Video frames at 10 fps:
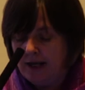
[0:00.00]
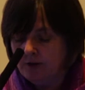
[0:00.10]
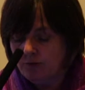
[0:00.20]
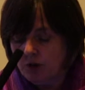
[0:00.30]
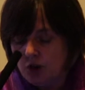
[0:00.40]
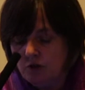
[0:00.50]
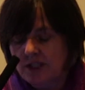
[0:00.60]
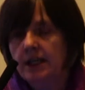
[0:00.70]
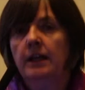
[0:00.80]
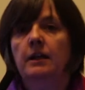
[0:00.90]
and
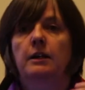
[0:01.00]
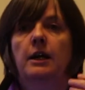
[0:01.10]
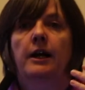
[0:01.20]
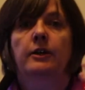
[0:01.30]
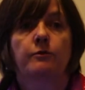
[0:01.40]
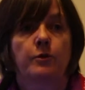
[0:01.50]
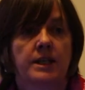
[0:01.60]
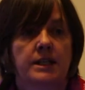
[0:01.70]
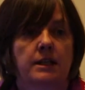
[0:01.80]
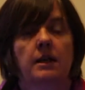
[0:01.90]
reducing the kind of
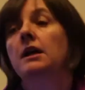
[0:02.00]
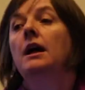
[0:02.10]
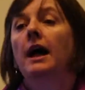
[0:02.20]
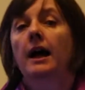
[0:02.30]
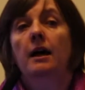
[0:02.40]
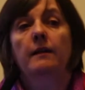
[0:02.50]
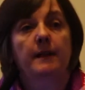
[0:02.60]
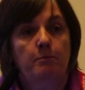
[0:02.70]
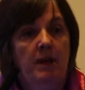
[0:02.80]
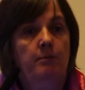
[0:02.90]
risk
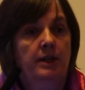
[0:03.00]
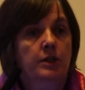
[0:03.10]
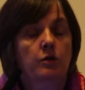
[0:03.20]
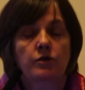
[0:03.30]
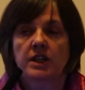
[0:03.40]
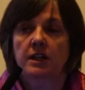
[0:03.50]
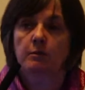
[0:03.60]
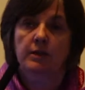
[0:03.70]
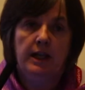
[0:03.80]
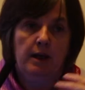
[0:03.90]
that may be
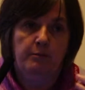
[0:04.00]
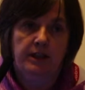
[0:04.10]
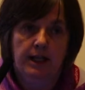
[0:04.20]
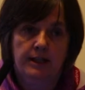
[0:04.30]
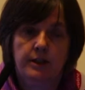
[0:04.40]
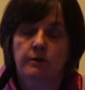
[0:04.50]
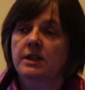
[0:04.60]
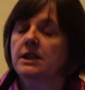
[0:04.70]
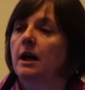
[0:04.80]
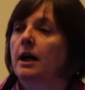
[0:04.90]
associated with that, be that
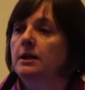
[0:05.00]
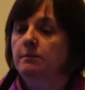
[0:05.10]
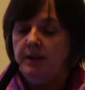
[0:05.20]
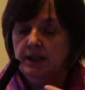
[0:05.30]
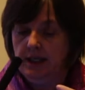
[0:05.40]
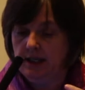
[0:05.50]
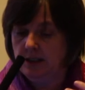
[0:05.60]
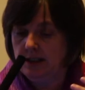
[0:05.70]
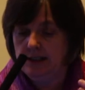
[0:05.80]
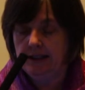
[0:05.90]
suicide, be
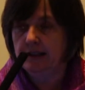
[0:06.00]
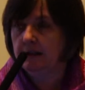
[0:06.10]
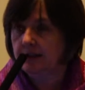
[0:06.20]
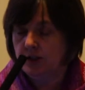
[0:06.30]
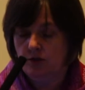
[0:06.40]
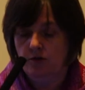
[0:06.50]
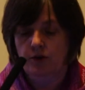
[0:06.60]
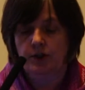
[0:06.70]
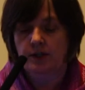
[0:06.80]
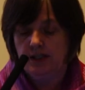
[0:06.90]
that clinical
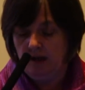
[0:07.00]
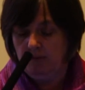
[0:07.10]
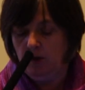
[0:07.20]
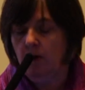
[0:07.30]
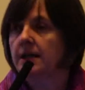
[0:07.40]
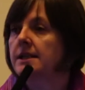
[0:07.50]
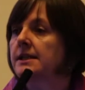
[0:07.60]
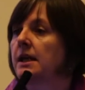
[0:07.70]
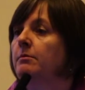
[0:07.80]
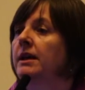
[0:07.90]
disorders that can be quite
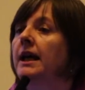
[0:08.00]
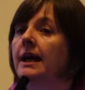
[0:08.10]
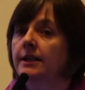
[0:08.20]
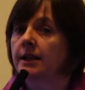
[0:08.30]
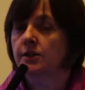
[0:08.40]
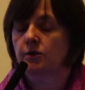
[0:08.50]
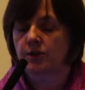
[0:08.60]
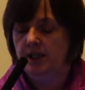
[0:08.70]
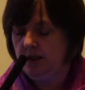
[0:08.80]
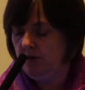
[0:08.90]
disabling, and the
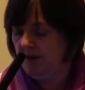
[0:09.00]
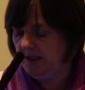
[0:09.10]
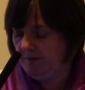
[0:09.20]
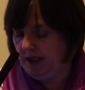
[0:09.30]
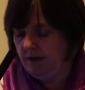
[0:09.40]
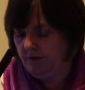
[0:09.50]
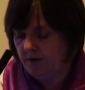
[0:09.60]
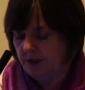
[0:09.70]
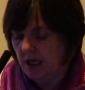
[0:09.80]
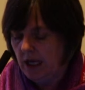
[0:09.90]
associated risk
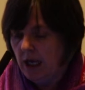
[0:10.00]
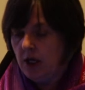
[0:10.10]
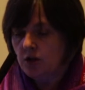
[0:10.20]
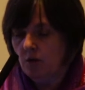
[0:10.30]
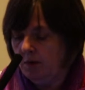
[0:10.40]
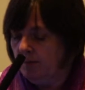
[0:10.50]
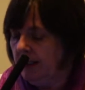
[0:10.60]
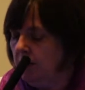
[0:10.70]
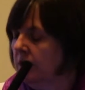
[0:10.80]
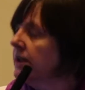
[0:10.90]
behaviours. So when
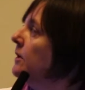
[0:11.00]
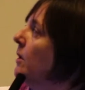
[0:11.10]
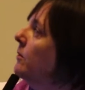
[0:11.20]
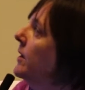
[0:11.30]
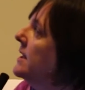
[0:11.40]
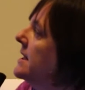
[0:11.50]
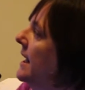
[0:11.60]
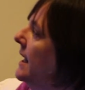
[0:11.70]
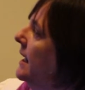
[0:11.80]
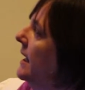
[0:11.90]
we look at it, what we're
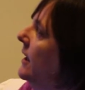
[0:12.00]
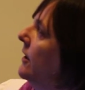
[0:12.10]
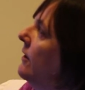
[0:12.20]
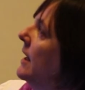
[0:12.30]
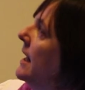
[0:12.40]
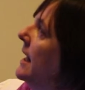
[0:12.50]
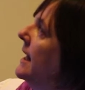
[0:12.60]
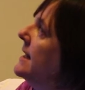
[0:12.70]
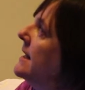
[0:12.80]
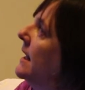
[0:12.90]
saying here
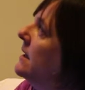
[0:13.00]
is